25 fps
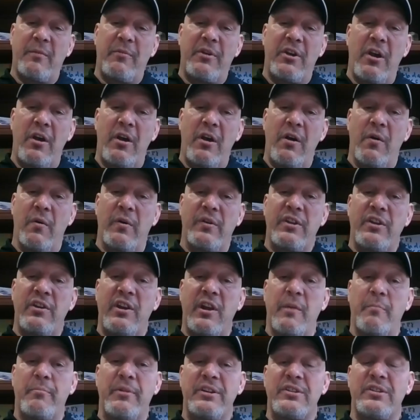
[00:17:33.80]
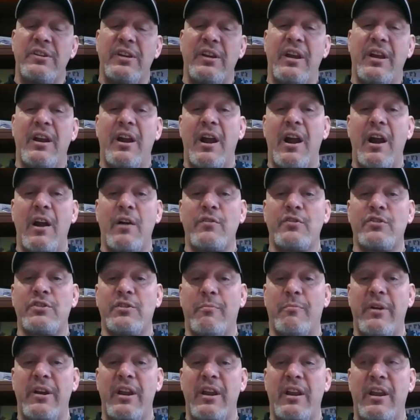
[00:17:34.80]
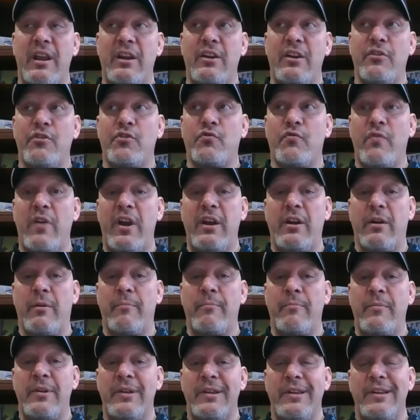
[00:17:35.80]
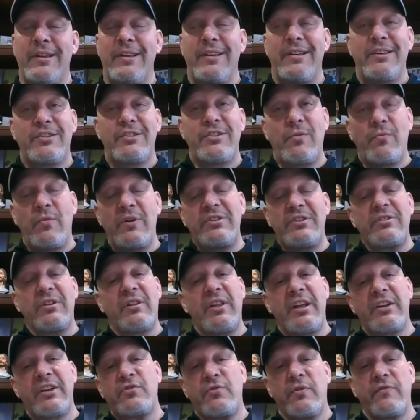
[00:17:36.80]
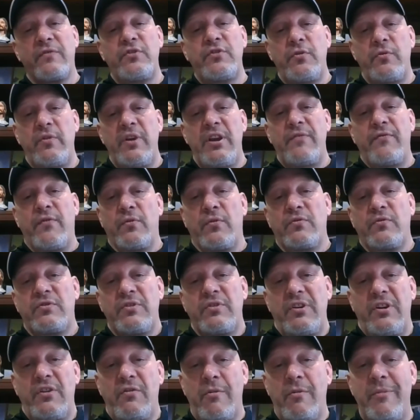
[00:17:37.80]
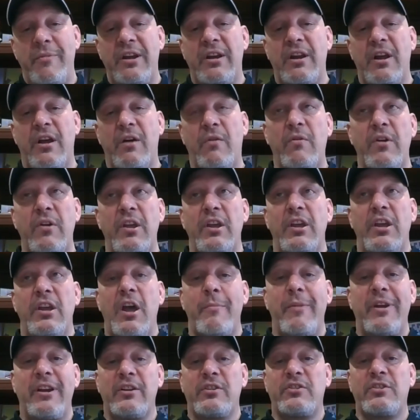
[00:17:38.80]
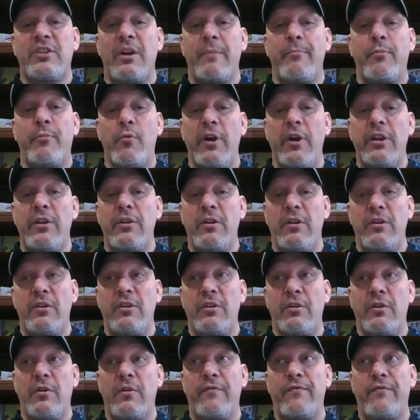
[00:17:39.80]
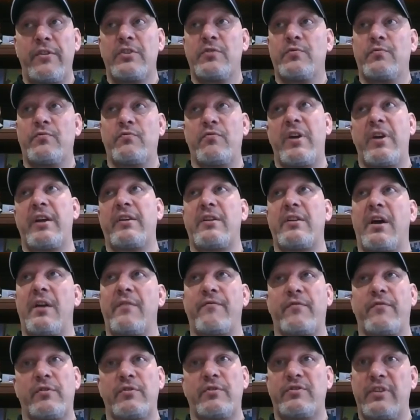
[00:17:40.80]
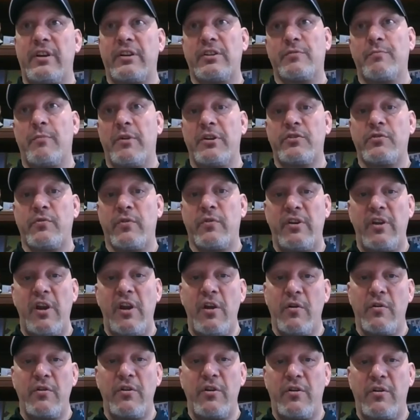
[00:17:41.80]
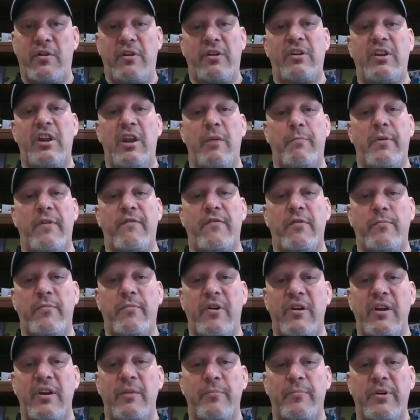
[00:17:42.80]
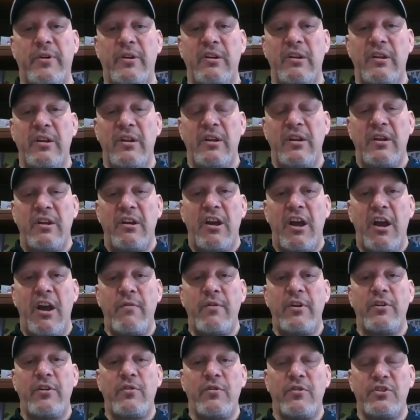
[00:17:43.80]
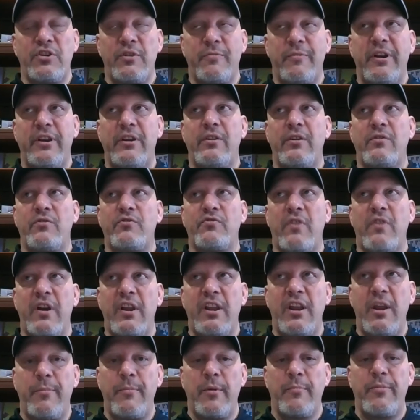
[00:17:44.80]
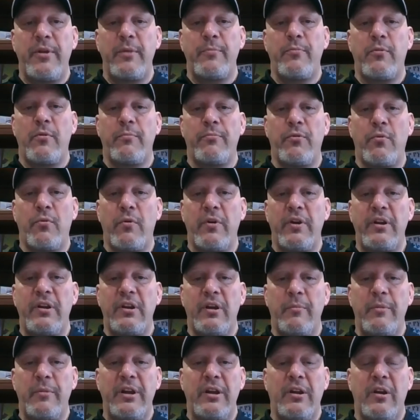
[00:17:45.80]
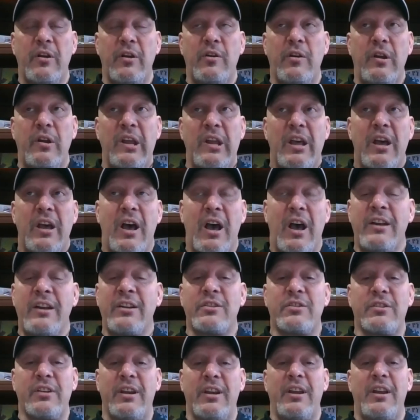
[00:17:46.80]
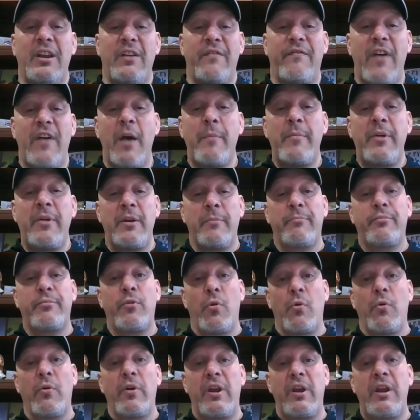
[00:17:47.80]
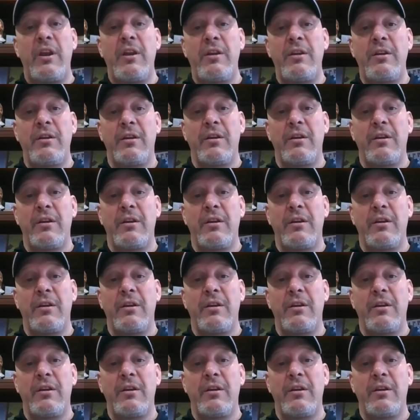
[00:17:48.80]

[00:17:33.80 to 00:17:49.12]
go and then you get busy, you got to hire somebody again and train them. So what's the lesser of two evils? You know what I mean? Now, I mean, at some point, if this dragged on for 6 months or a year, you couldn't keep everybody. But I would encourage everybody, try to keep your people employed. I mean, honestly, if I'm an employee,